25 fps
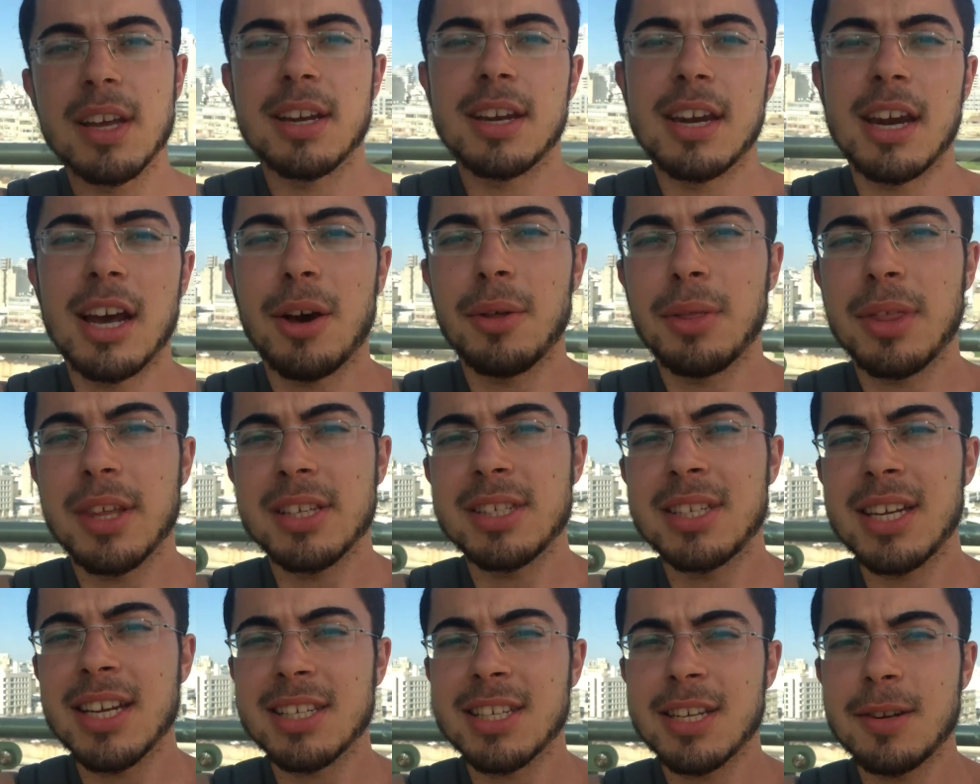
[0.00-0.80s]
Now,
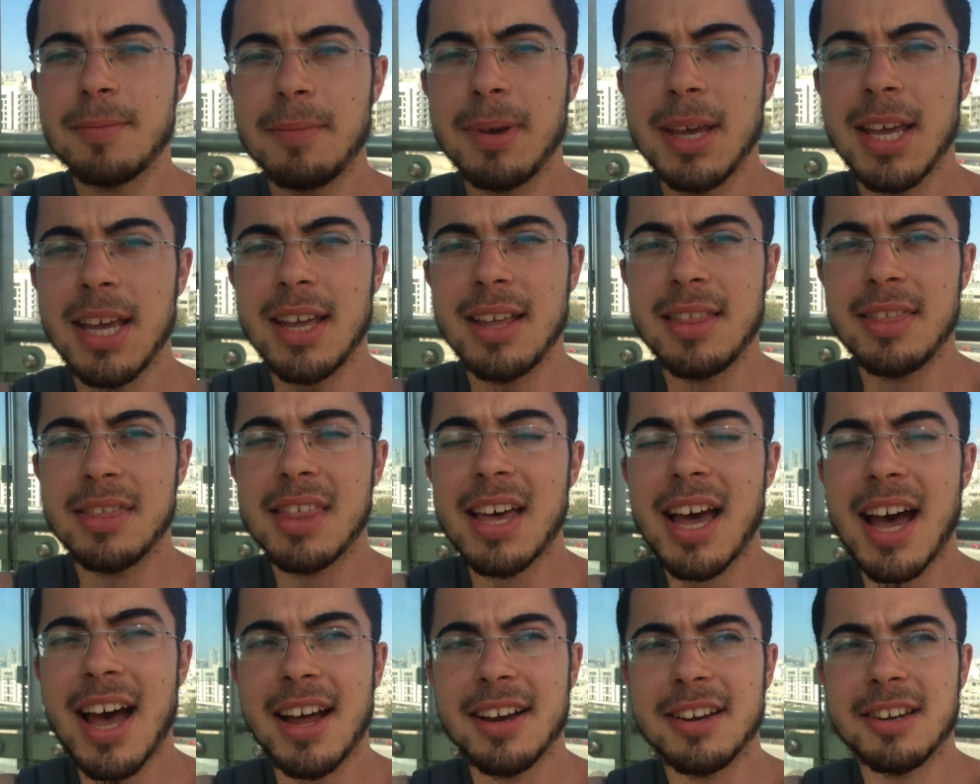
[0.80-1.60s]
this doesn't mean
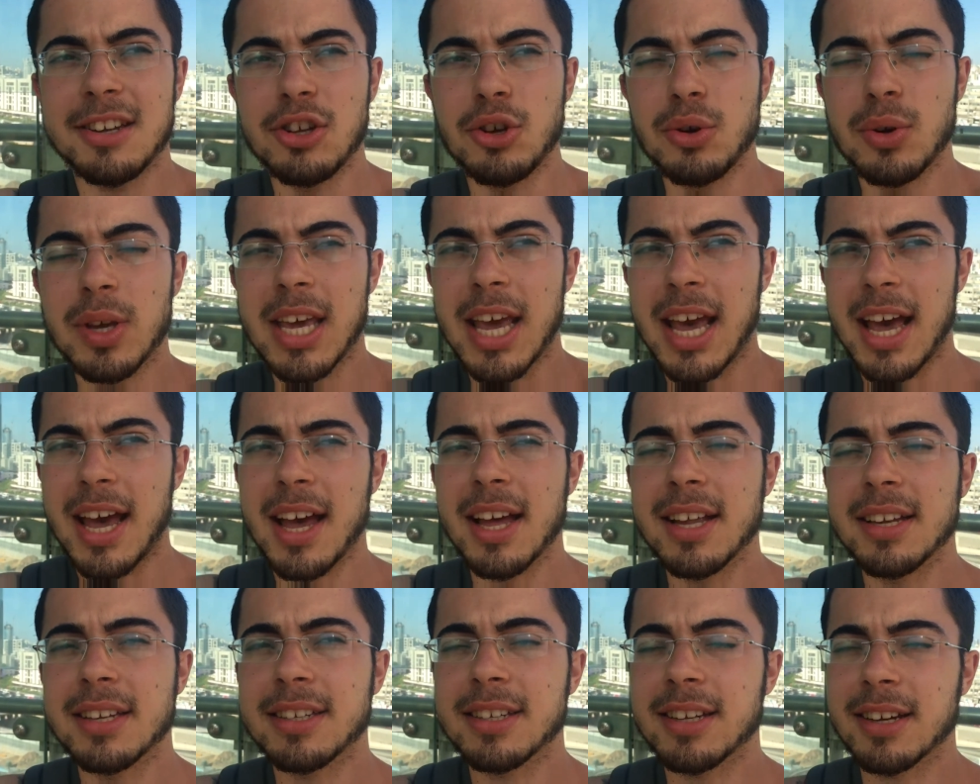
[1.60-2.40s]
that you
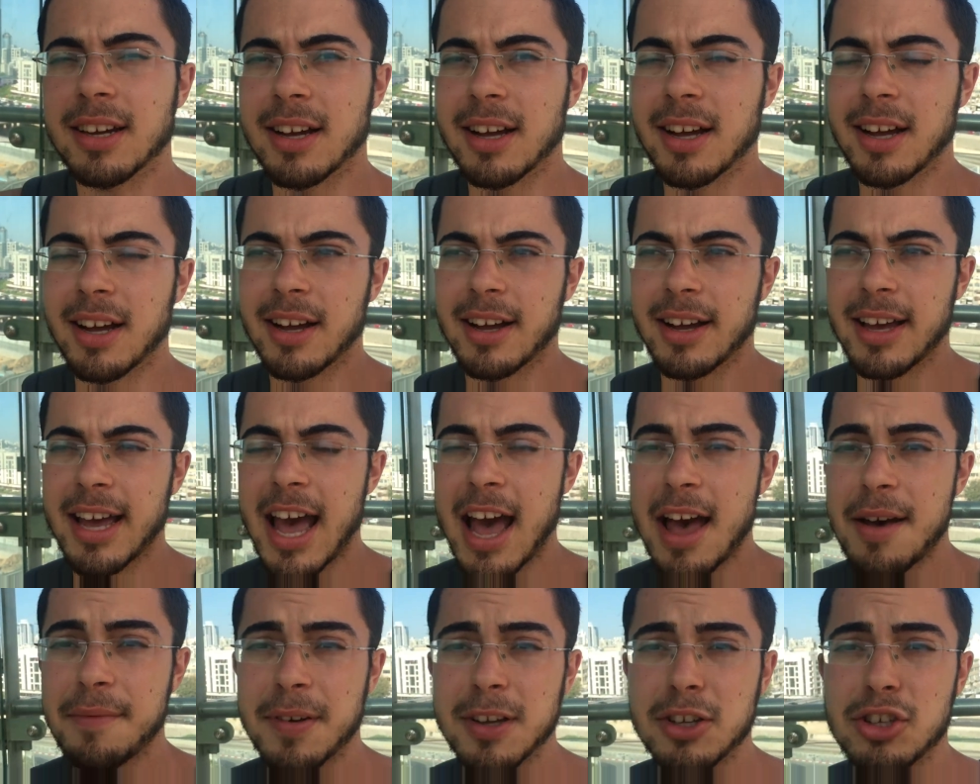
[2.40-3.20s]
can't
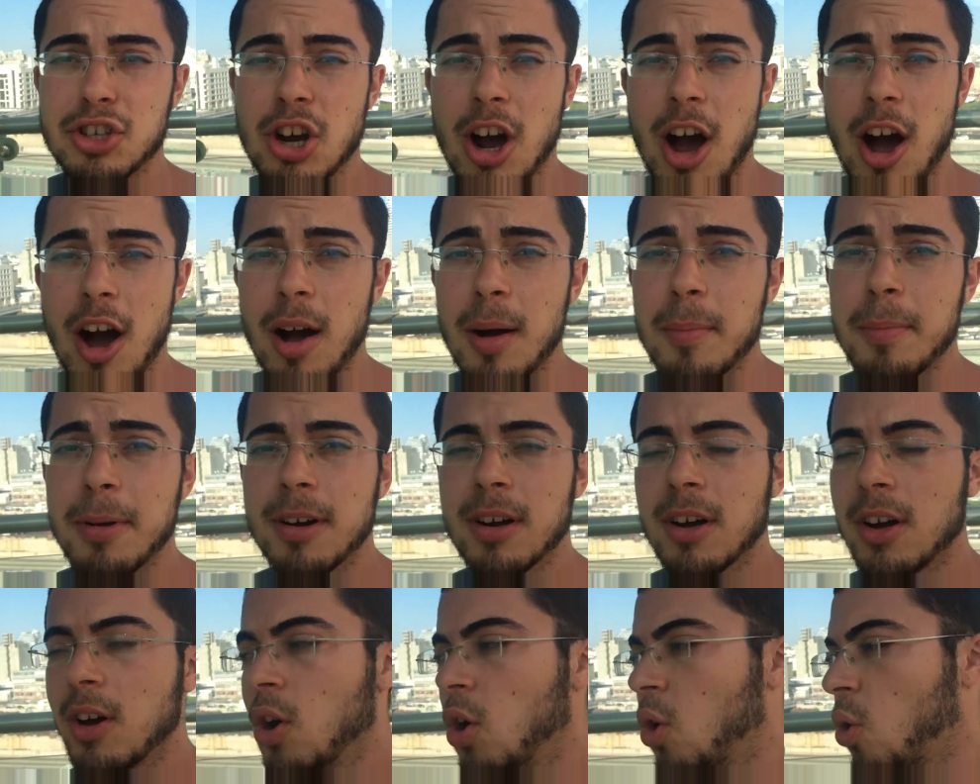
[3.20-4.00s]
have a job
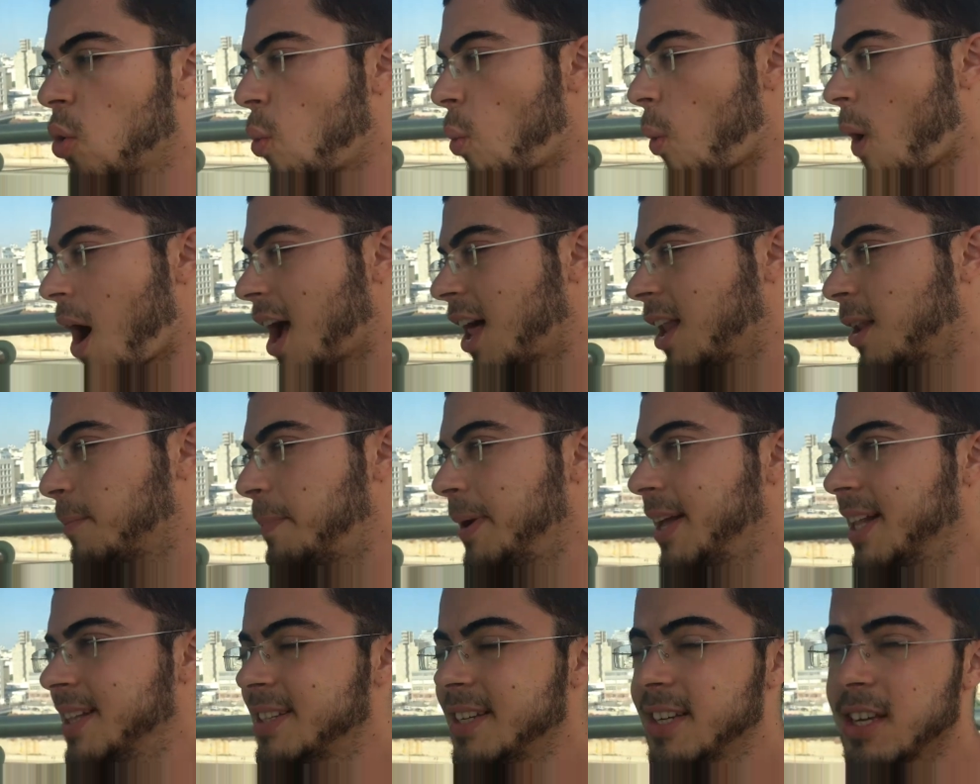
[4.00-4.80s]
while
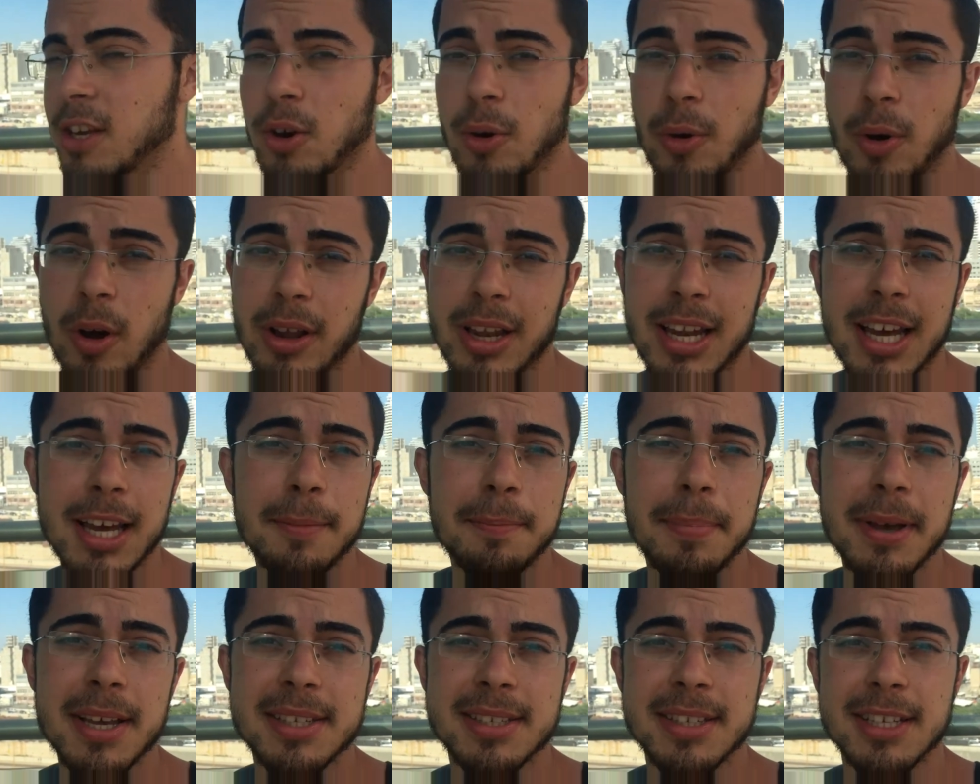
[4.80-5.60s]
building your
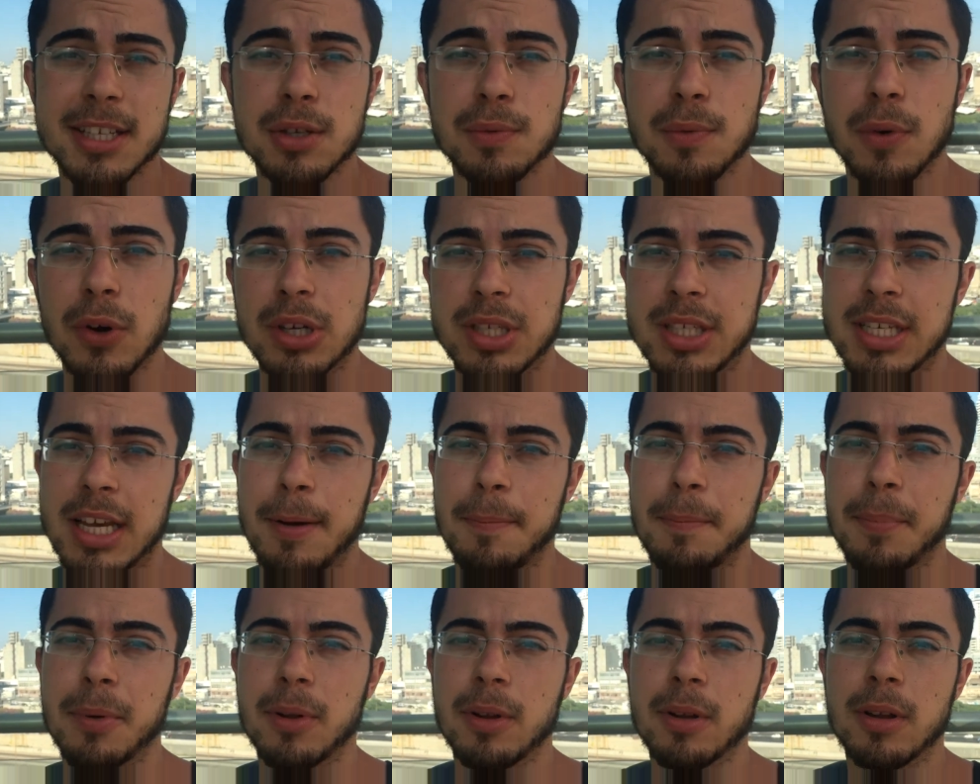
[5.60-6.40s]
online business, for
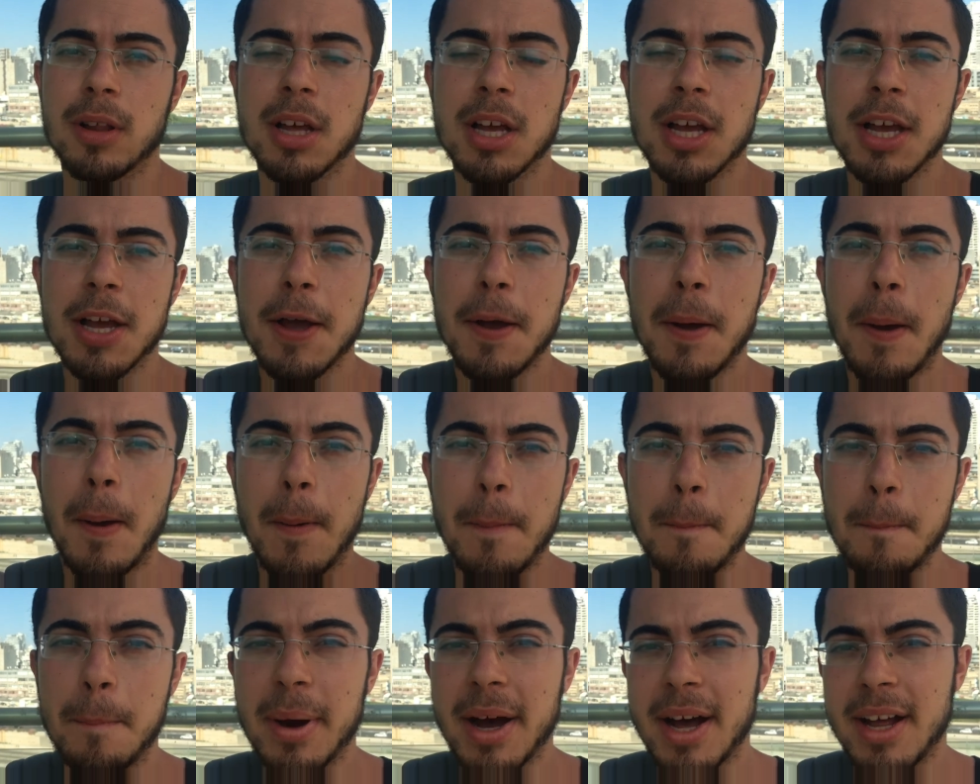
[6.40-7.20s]
example.
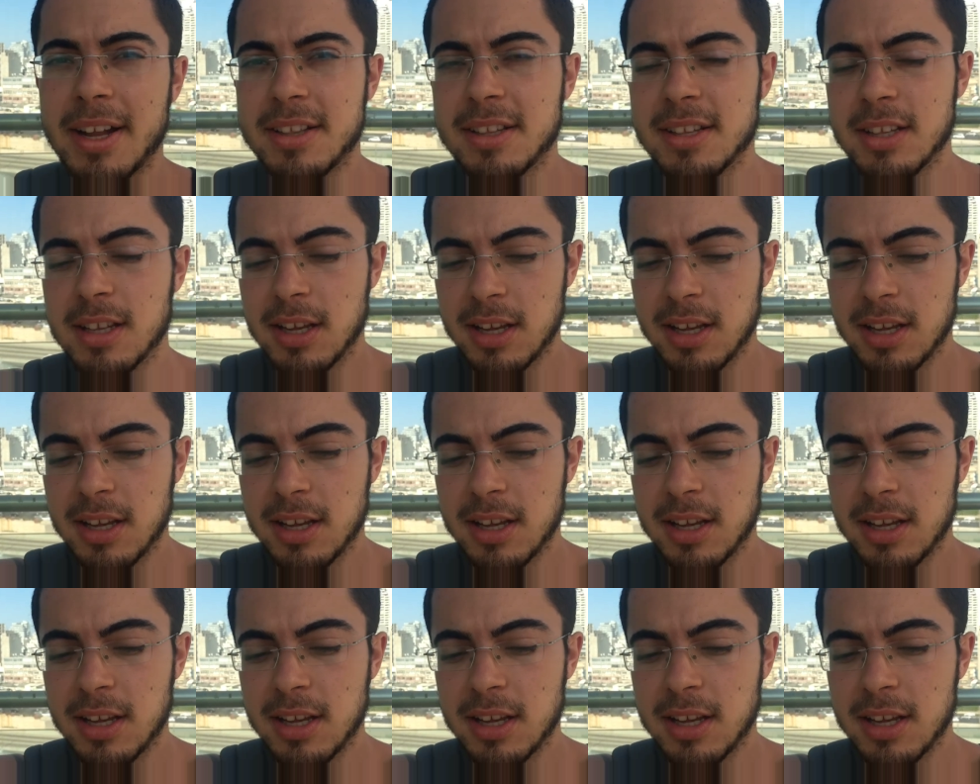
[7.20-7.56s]
But